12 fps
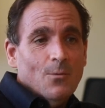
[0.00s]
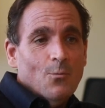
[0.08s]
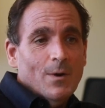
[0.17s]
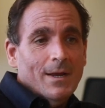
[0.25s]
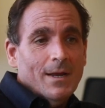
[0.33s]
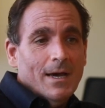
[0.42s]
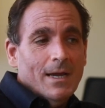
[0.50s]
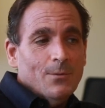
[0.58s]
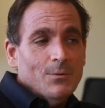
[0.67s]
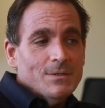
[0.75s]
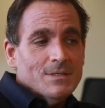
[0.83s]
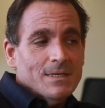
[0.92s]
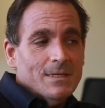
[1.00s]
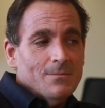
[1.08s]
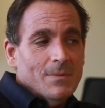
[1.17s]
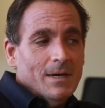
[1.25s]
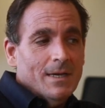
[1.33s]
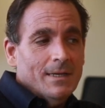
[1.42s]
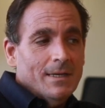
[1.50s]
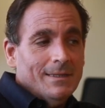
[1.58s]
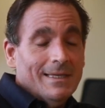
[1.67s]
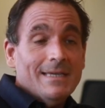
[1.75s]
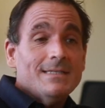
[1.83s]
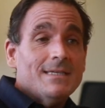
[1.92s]
when I was in my
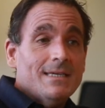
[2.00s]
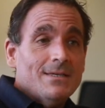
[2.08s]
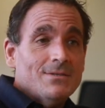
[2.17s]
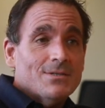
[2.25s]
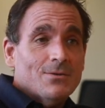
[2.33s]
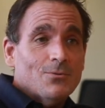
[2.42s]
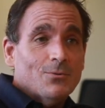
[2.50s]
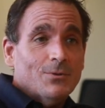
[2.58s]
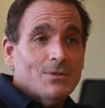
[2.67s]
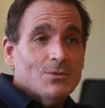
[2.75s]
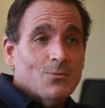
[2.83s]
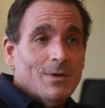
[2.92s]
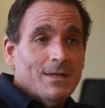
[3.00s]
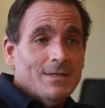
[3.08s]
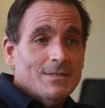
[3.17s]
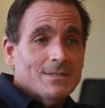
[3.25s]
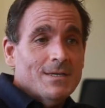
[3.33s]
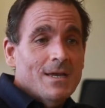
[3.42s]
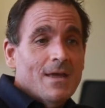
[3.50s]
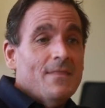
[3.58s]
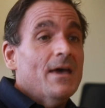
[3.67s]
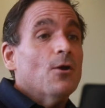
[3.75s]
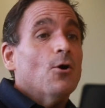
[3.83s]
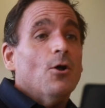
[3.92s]
late teens and early 20s
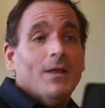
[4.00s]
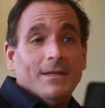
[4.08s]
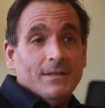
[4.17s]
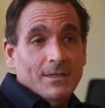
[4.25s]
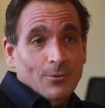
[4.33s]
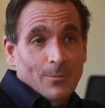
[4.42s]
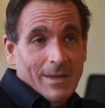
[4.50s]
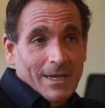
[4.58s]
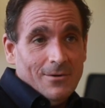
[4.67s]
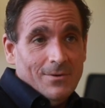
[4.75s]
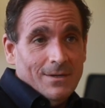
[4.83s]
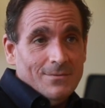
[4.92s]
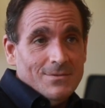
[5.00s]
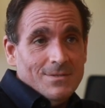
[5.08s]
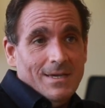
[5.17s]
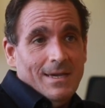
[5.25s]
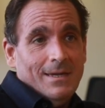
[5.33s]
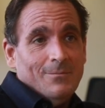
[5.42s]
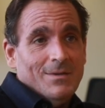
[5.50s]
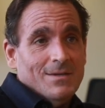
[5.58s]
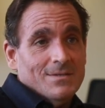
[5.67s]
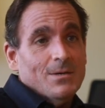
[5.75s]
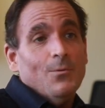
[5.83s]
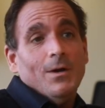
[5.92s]
that all had legal backgrounds. And
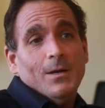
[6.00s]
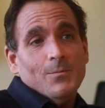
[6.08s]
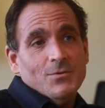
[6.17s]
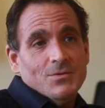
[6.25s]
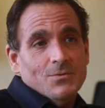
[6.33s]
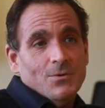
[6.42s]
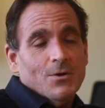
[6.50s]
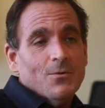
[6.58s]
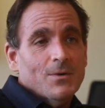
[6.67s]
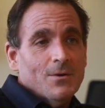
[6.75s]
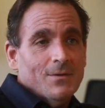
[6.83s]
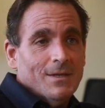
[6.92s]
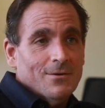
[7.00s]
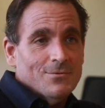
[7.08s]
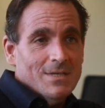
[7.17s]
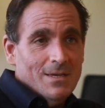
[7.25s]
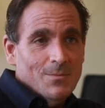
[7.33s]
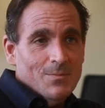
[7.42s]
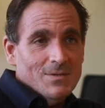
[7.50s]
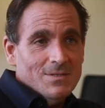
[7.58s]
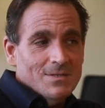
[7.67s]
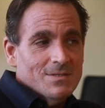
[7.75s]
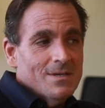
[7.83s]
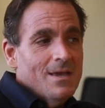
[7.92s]
because I wanted to pursue a career in the entertainment
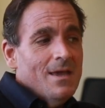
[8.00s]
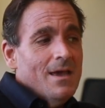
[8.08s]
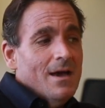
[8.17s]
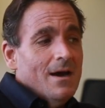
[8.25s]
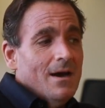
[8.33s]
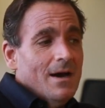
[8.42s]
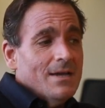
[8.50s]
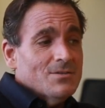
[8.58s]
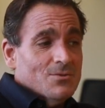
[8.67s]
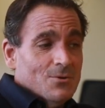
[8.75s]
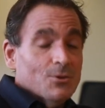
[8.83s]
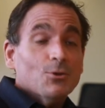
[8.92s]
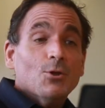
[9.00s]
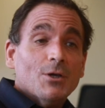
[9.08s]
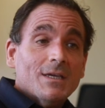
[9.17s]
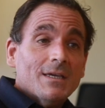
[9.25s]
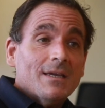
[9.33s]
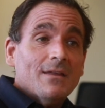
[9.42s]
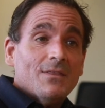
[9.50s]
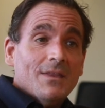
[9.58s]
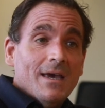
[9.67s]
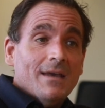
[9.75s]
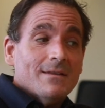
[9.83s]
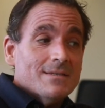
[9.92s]
business, I started looking at
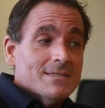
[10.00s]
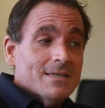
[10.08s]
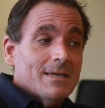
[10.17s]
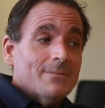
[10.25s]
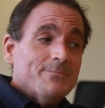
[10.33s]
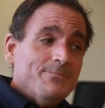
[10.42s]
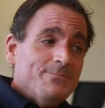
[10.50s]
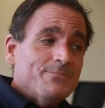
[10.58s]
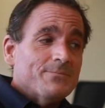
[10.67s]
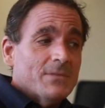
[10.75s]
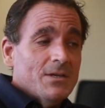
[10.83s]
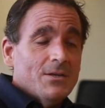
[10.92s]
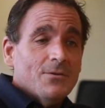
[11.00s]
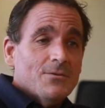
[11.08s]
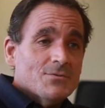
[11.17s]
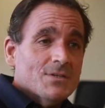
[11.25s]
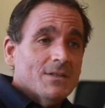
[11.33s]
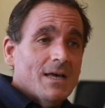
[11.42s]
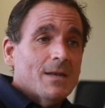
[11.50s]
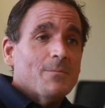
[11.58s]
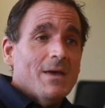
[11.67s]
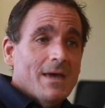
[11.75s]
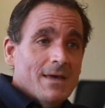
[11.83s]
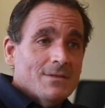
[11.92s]
that and saying, you know, there's a lot of
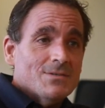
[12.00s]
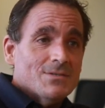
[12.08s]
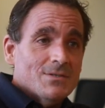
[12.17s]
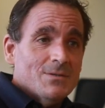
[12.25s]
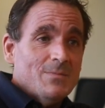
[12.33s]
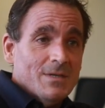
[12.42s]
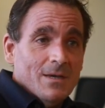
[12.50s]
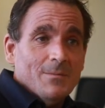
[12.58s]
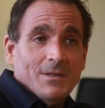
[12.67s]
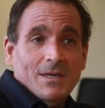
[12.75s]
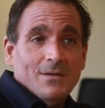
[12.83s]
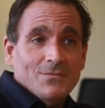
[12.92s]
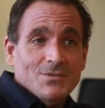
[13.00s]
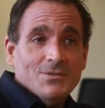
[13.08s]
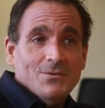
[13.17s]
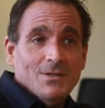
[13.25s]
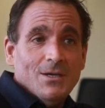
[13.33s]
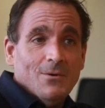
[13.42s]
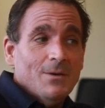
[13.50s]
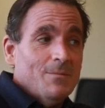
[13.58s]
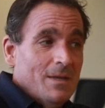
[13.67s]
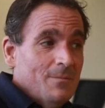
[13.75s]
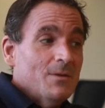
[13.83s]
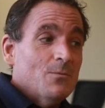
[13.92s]
paths to becoming the head of a studio, and
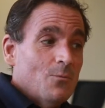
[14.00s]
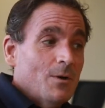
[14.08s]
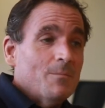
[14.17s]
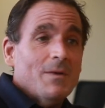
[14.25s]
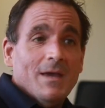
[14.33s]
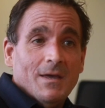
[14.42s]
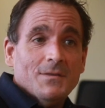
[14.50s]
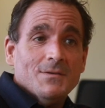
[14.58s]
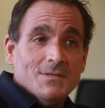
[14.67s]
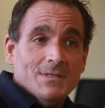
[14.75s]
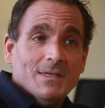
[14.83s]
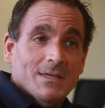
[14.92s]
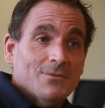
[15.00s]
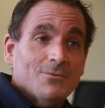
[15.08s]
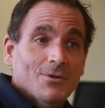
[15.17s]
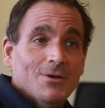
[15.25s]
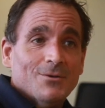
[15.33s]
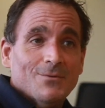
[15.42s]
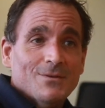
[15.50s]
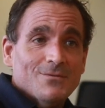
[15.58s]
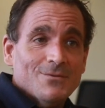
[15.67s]
maybe one path is to get your law degree